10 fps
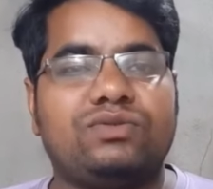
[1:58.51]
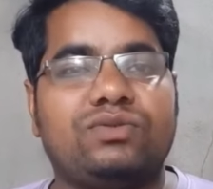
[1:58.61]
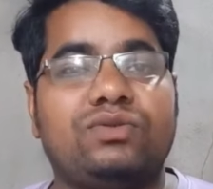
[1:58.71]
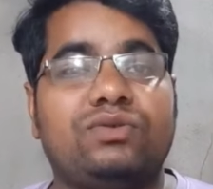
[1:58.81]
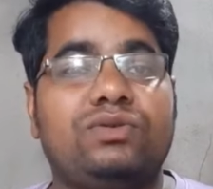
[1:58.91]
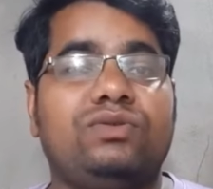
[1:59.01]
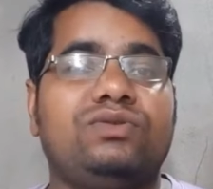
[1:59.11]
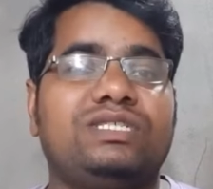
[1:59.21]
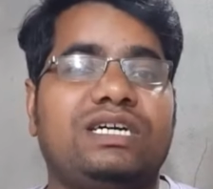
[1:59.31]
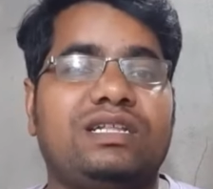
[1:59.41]
So
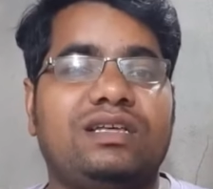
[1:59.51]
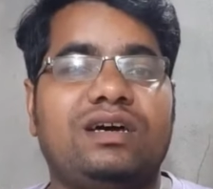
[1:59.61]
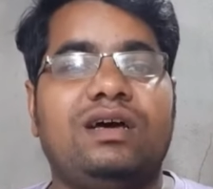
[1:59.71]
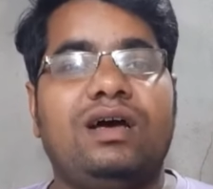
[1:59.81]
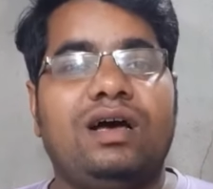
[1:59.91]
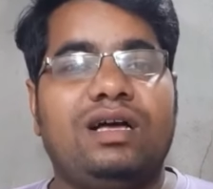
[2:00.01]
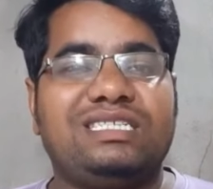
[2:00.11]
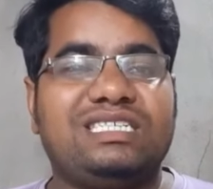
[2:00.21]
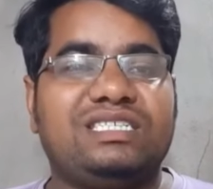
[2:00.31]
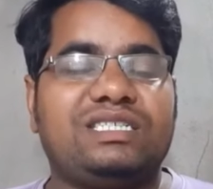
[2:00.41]
those are the
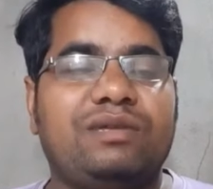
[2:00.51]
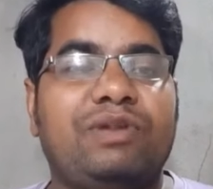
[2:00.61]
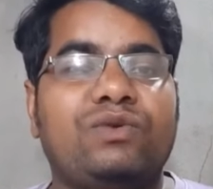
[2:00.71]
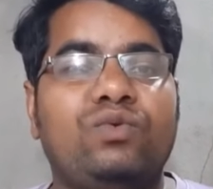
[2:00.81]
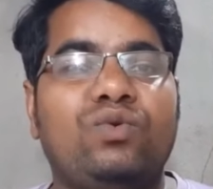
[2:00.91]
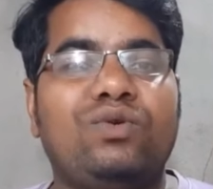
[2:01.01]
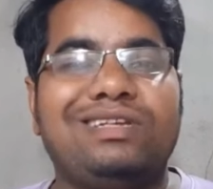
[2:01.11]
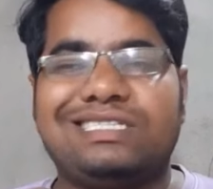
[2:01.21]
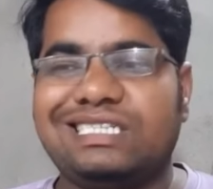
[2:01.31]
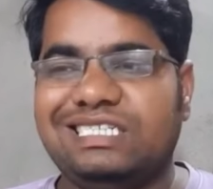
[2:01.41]
suggested by Google
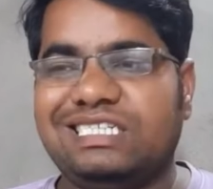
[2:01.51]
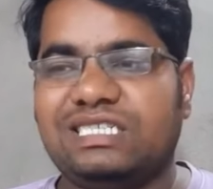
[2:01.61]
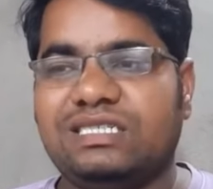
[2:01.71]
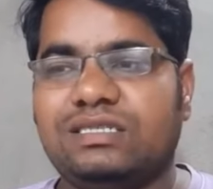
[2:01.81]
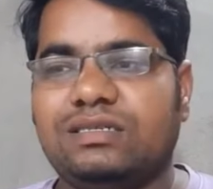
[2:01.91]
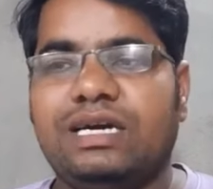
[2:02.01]
Suggestions.